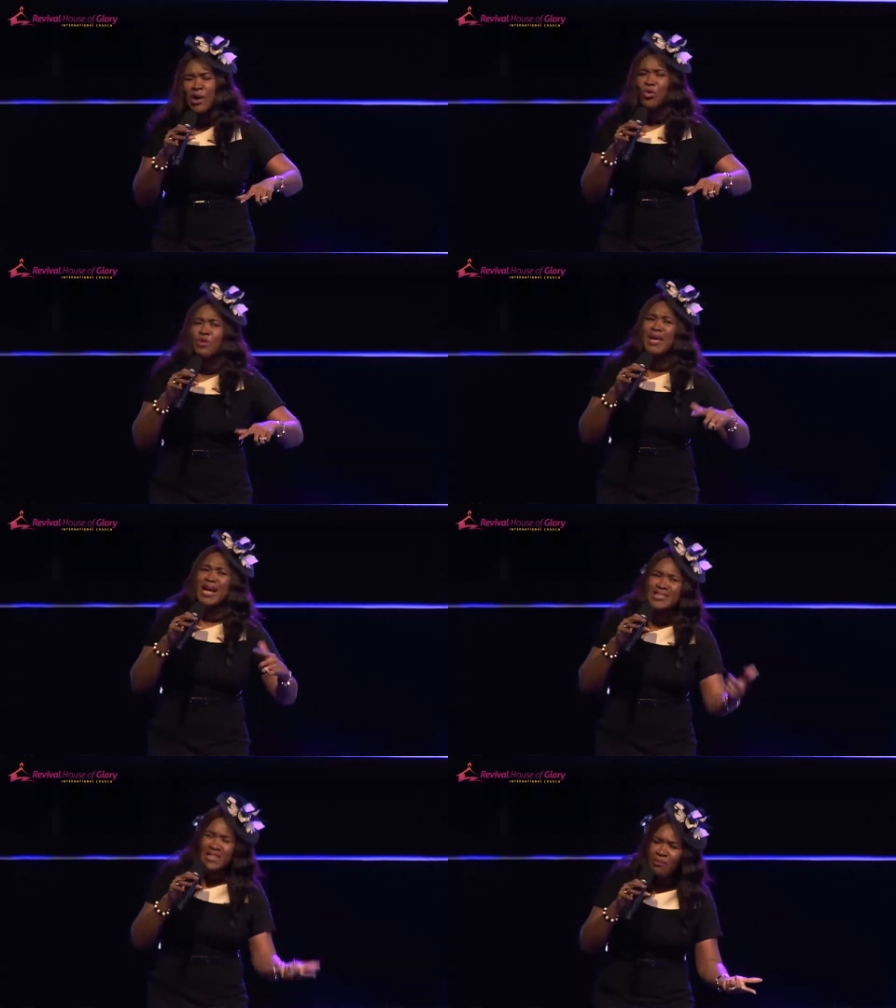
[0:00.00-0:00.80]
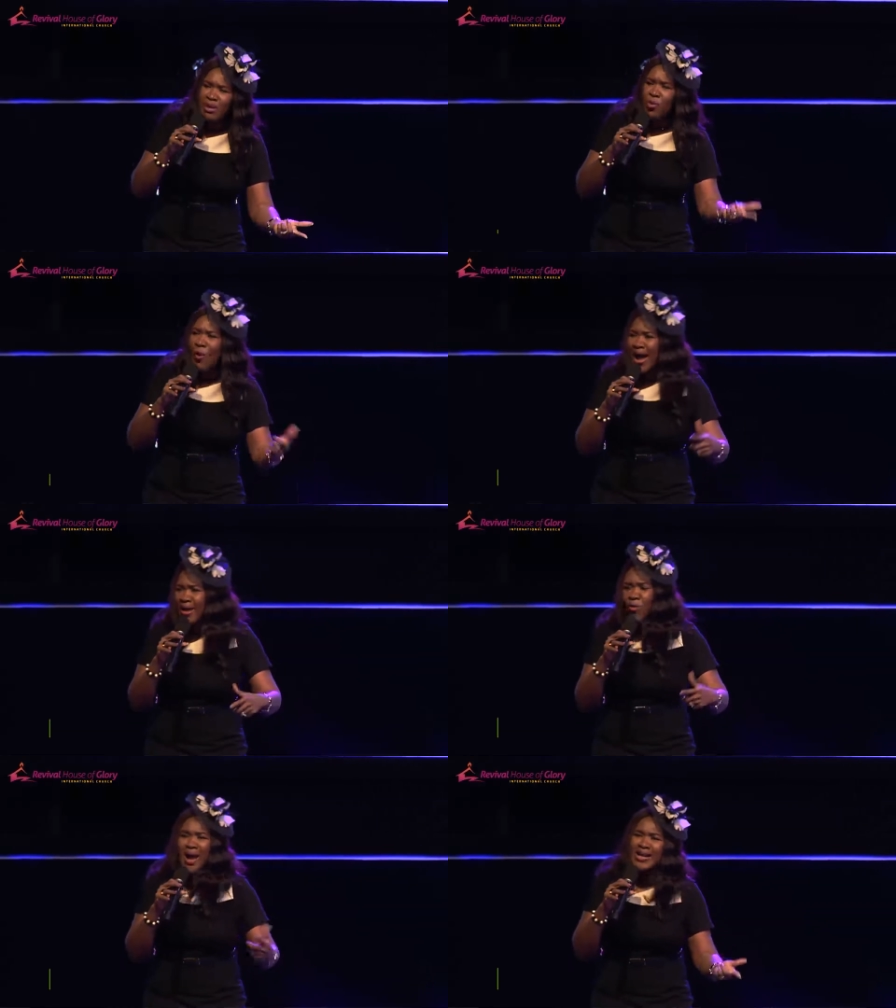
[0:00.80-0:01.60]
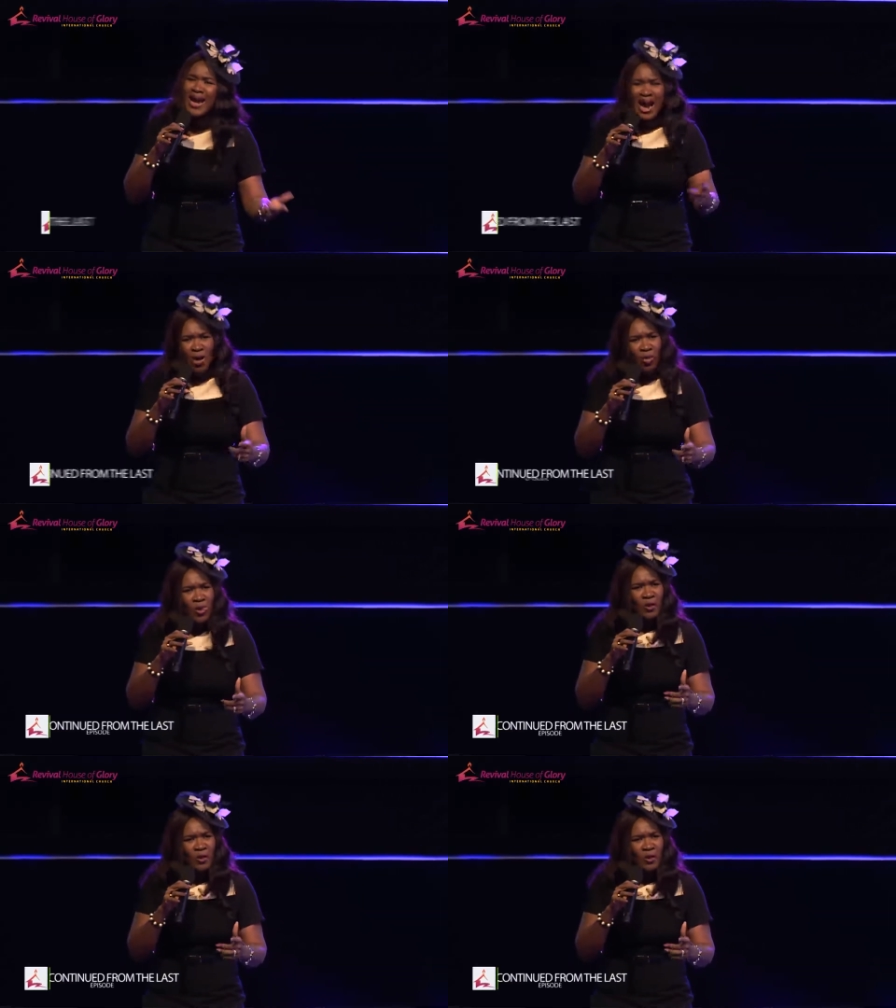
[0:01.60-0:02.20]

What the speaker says: would be asking me why, when, how.